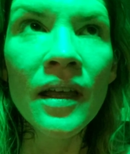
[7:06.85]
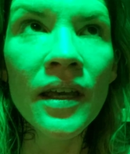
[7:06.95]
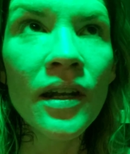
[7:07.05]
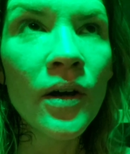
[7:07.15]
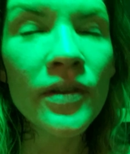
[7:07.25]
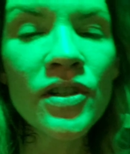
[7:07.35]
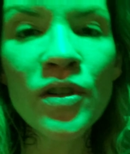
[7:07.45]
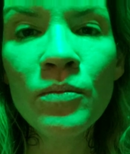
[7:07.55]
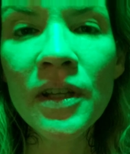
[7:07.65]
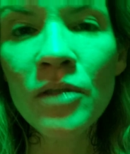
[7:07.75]
you know, the
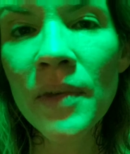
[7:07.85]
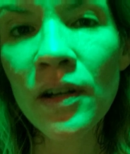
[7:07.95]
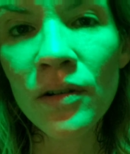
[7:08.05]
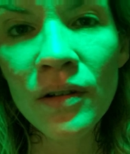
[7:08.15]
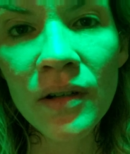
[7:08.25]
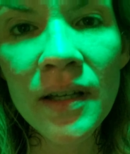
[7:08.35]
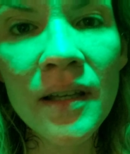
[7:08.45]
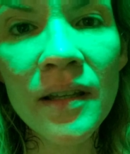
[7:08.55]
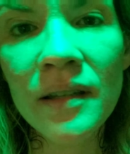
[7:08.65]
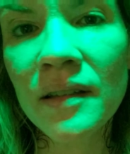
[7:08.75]
2-millimeter
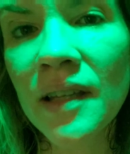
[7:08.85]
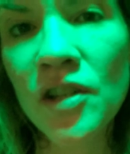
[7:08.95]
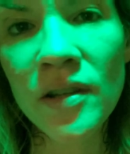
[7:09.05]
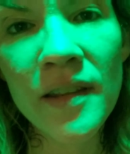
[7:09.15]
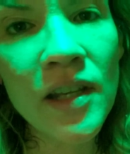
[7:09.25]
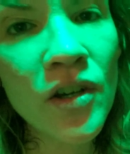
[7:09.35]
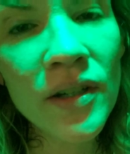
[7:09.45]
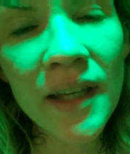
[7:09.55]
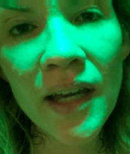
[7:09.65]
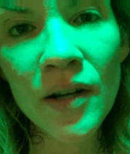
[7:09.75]
lesion that they
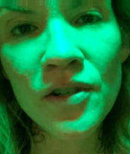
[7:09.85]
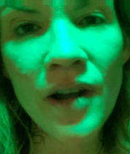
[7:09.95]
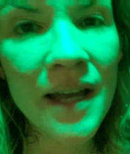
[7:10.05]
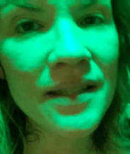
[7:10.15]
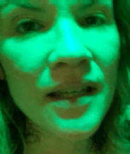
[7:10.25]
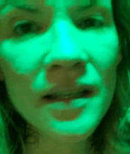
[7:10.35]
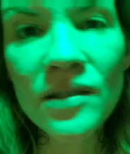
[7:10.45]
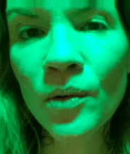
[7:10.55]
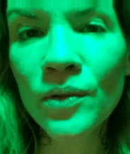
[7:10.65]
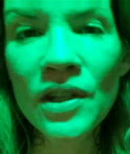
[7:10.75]
couldn't characterize is
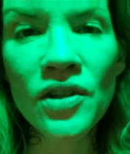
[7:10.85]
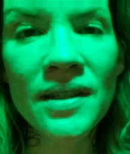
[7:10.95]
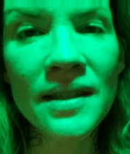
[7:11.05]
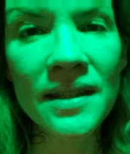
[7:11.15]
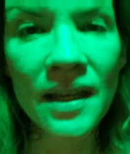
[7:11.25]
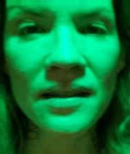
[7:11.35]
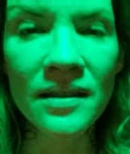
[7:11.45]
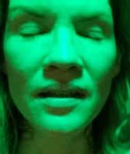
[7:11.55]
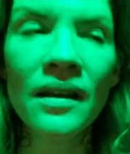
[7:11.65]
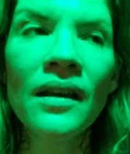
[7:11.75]
only just a
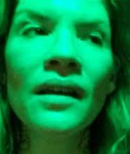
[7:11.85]
cyst.